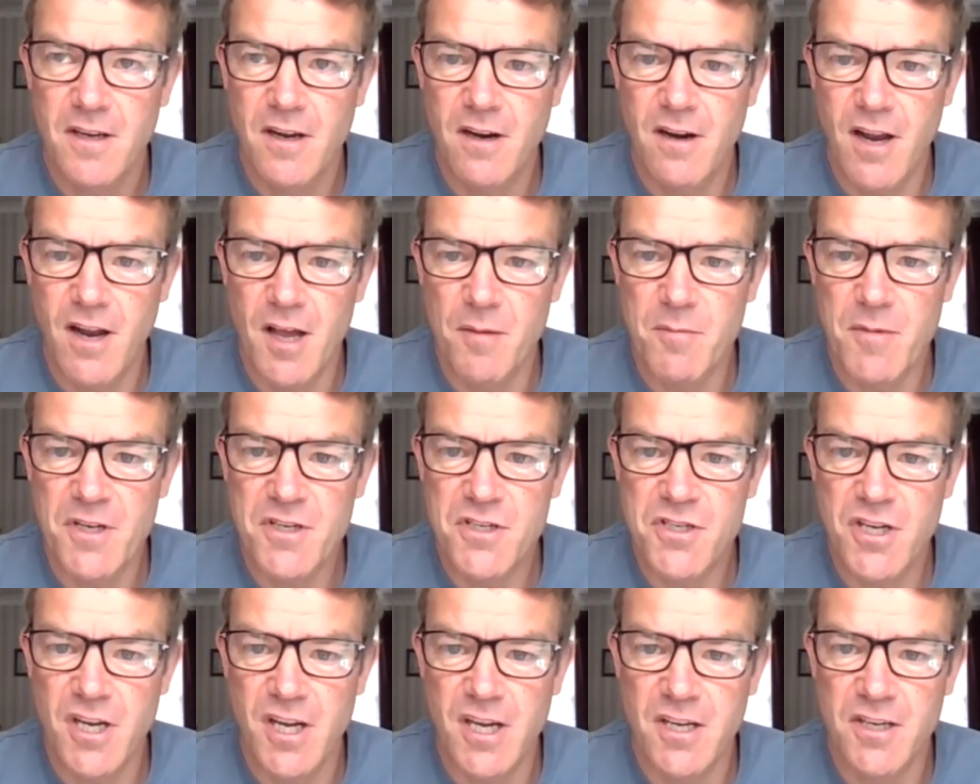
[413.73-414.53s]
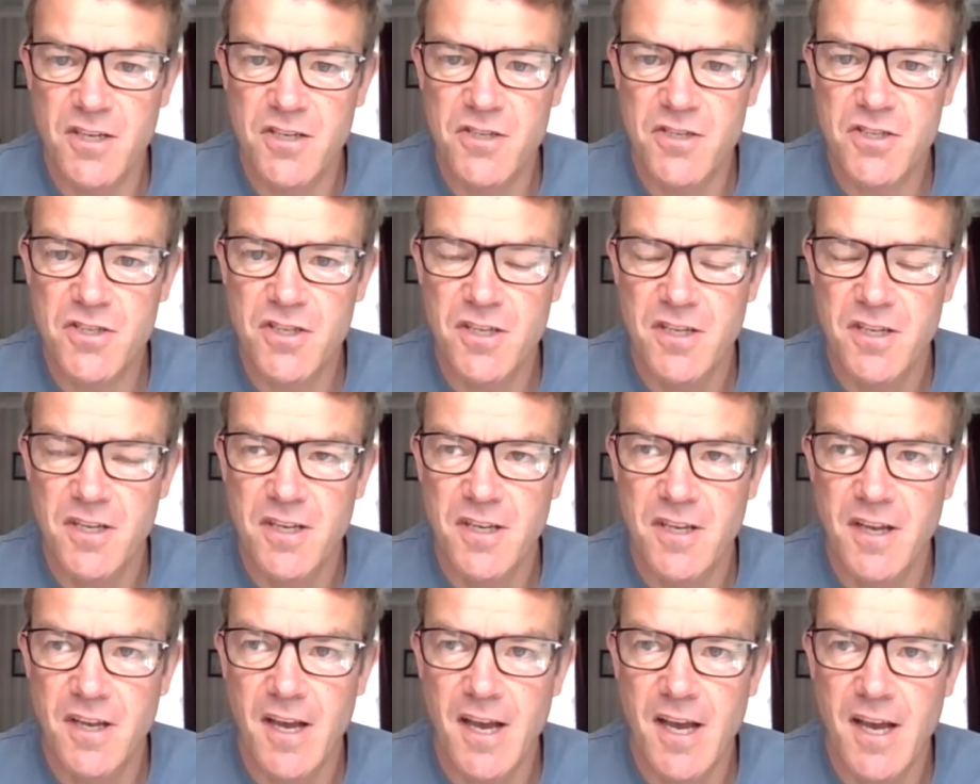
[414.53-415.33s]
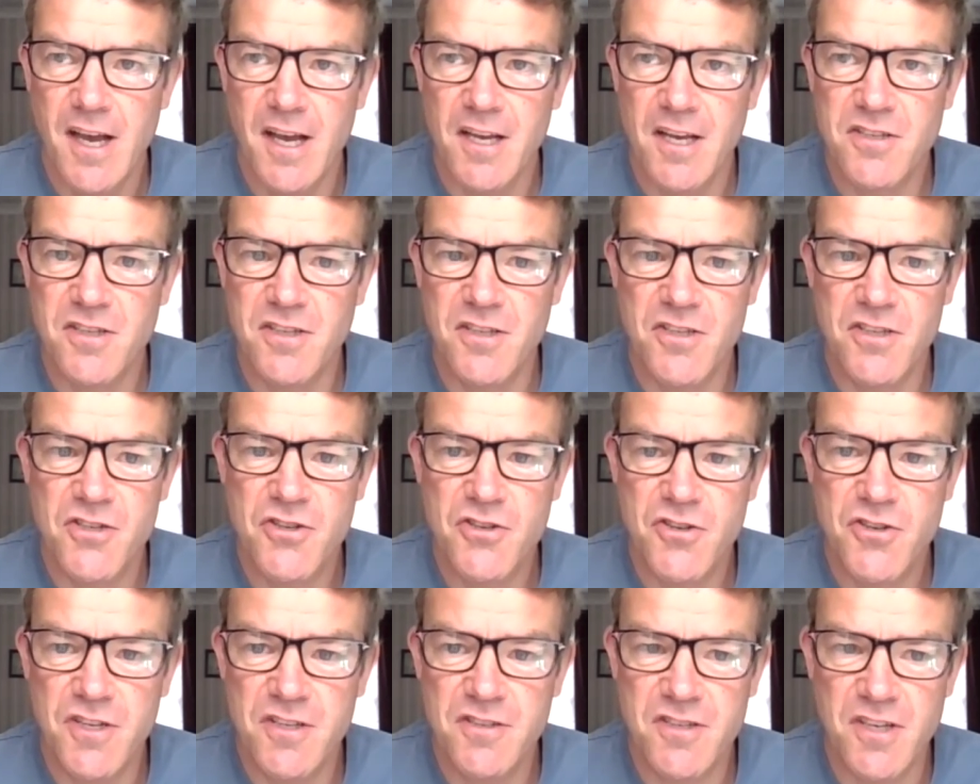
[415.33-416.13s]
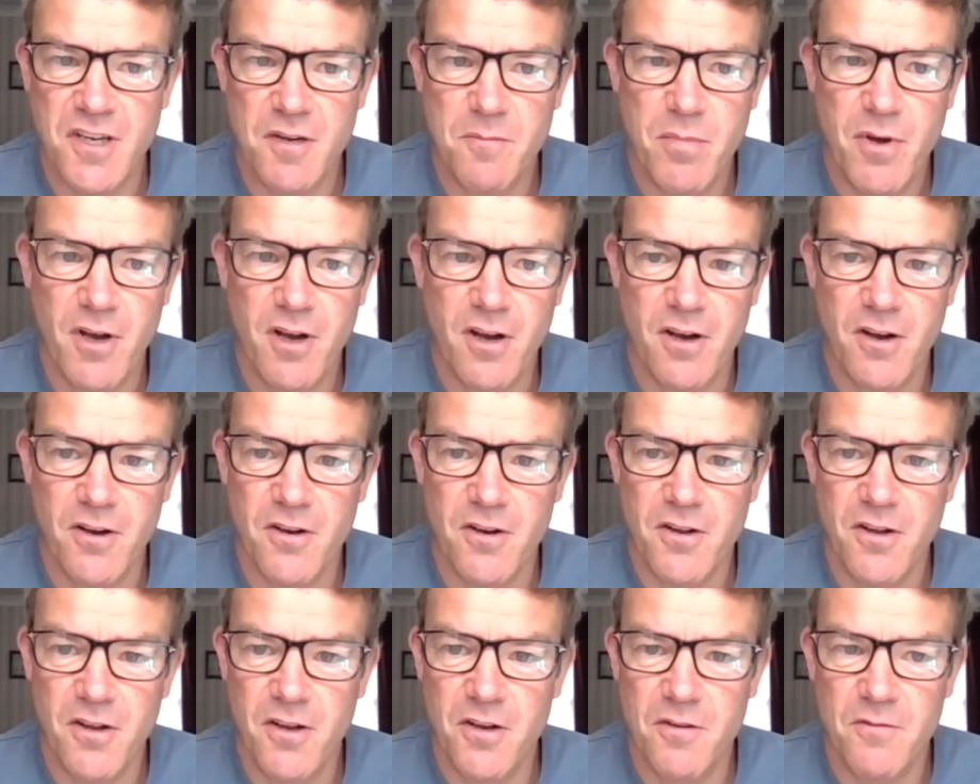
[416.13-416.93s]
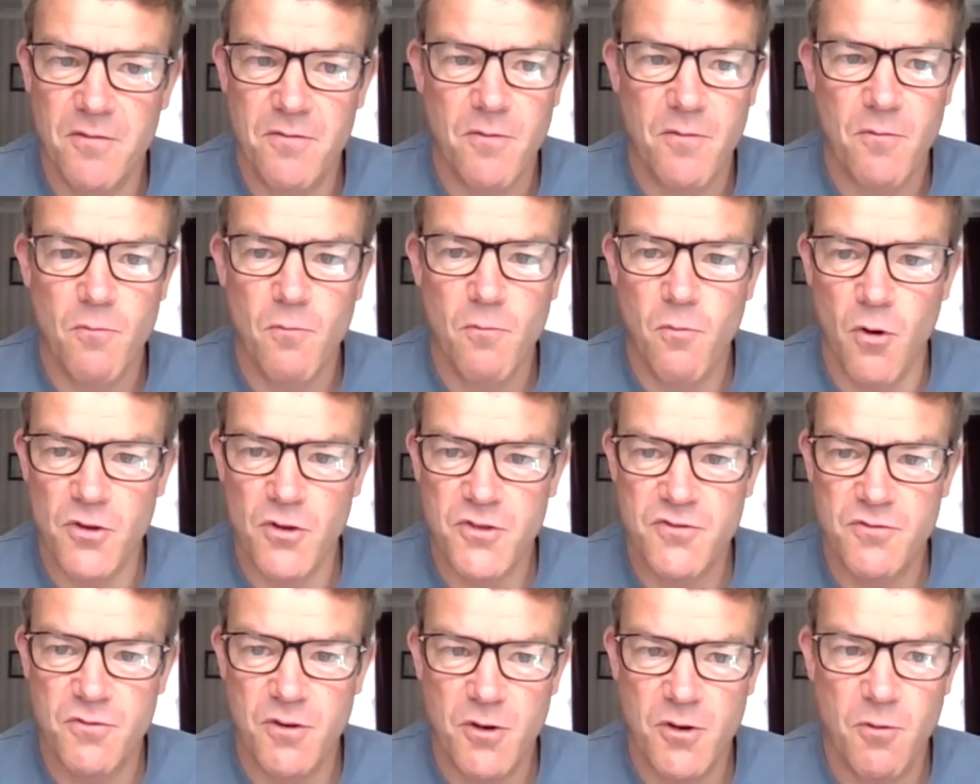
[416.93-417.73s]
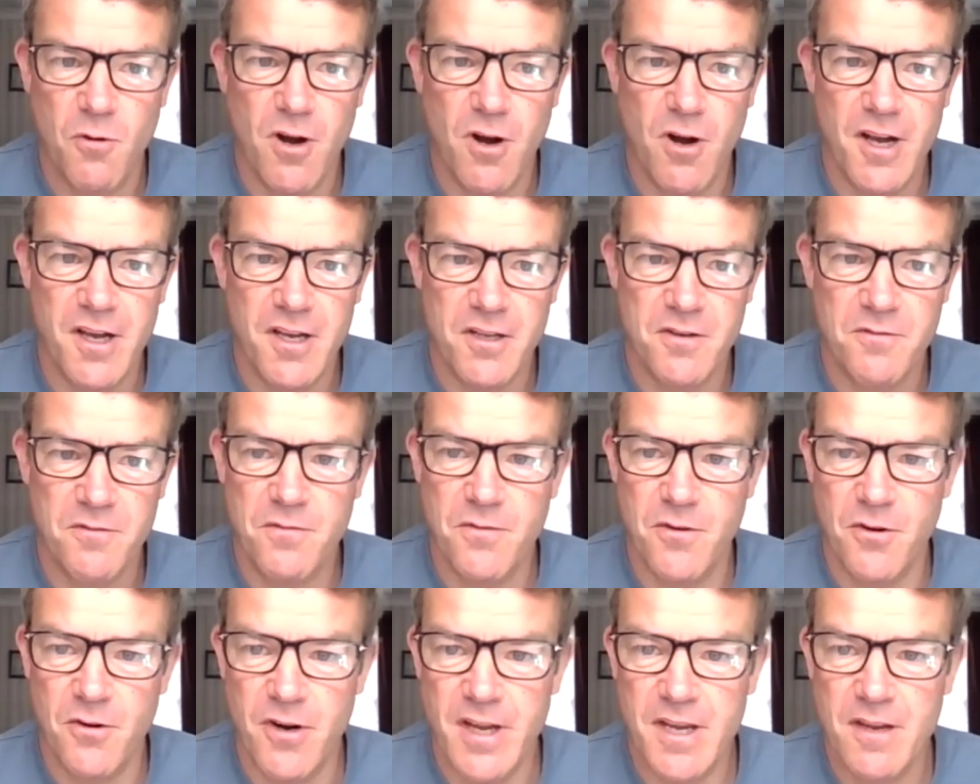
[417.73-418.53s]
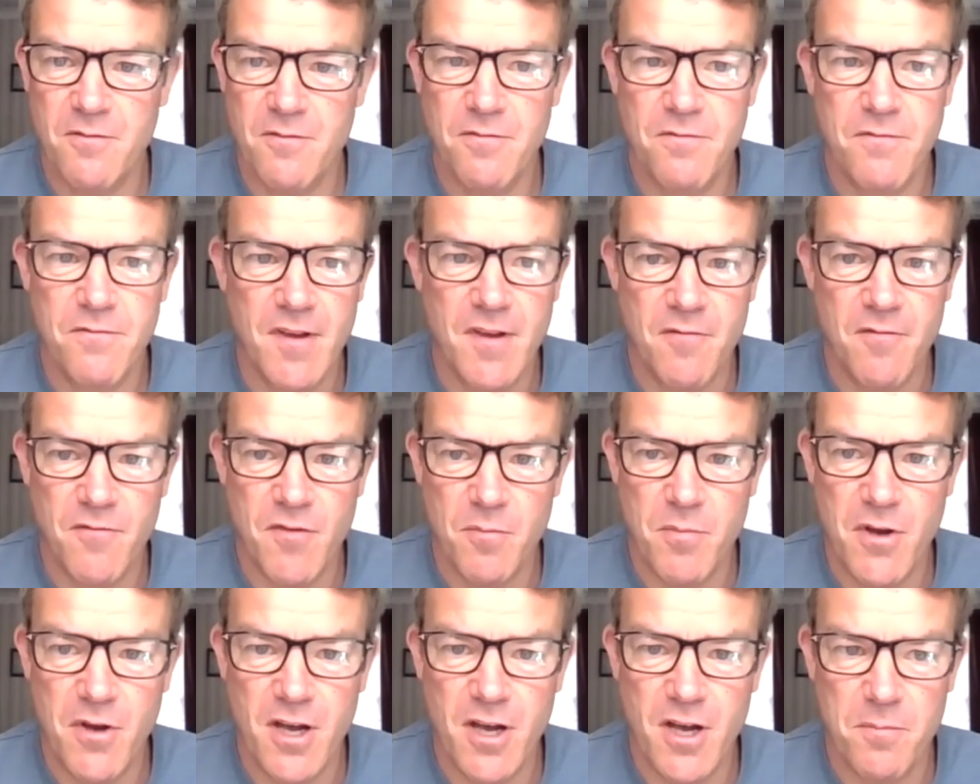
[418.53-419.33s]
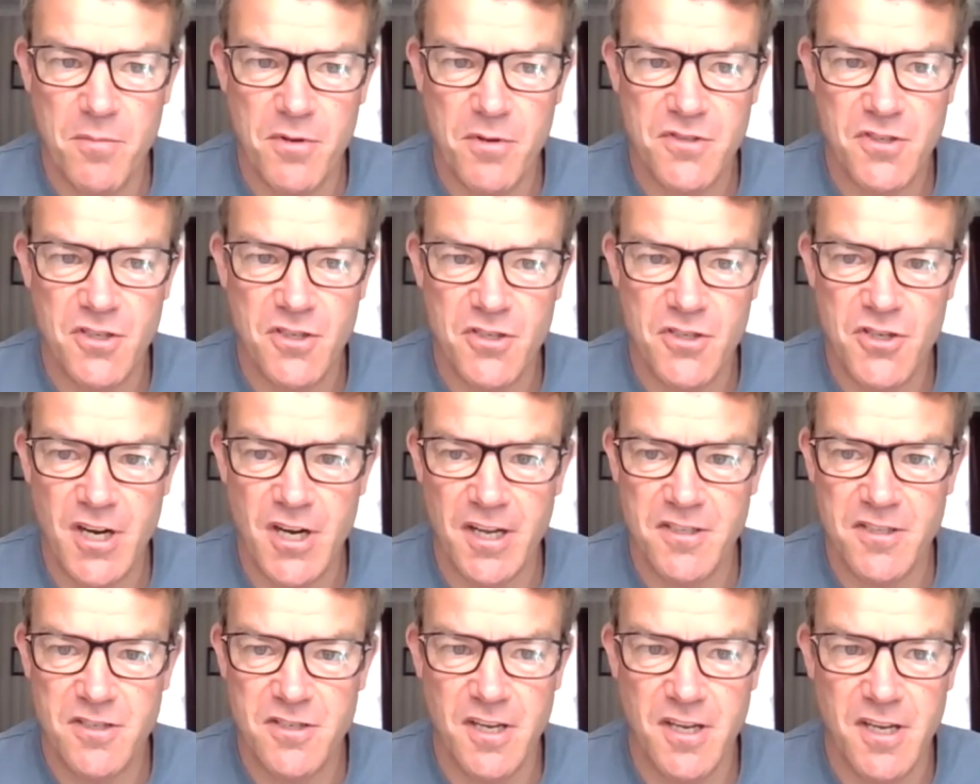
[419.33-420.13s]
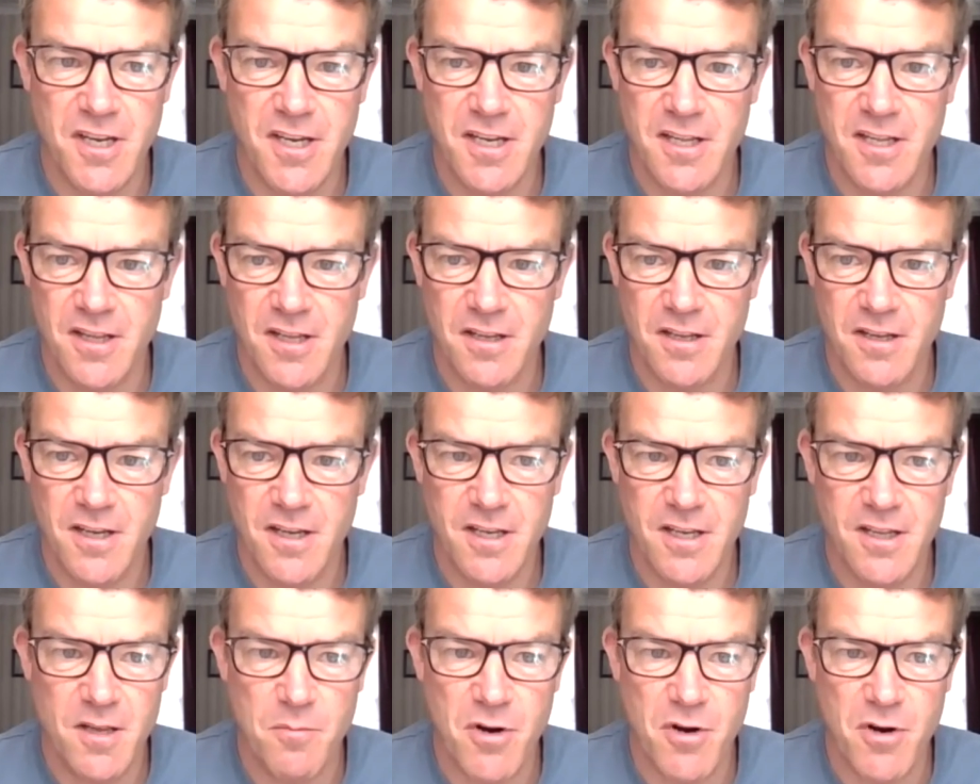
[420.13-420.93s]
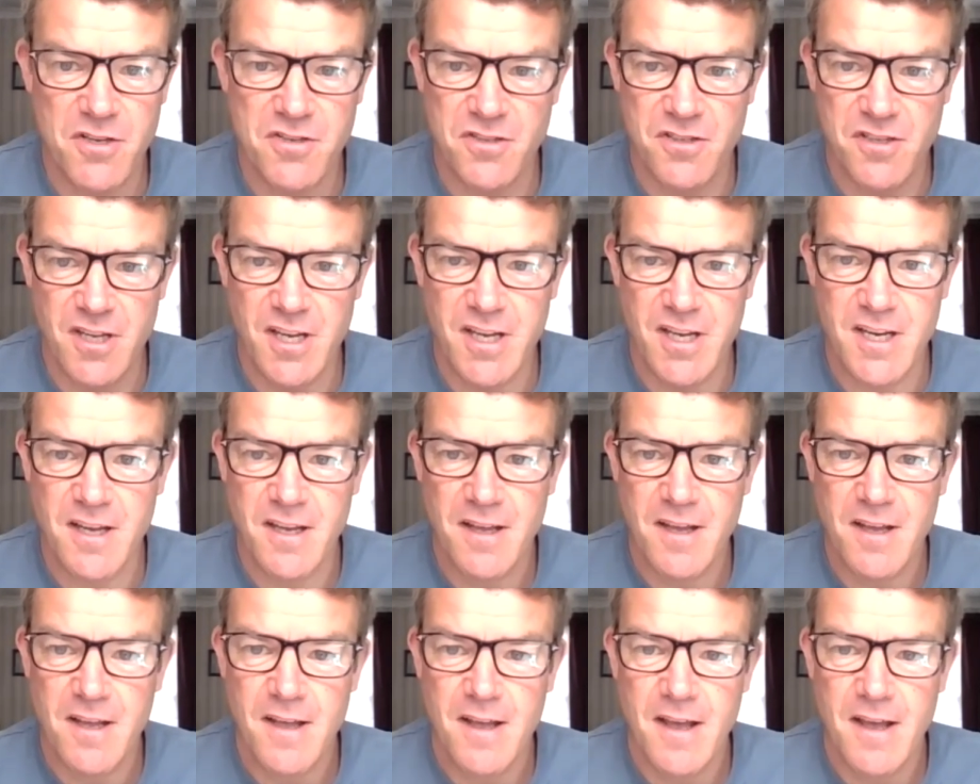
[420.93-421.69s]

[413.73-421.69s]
climate change as an intrinsic part of what's required for a fit for purpose contractor in the in the present day.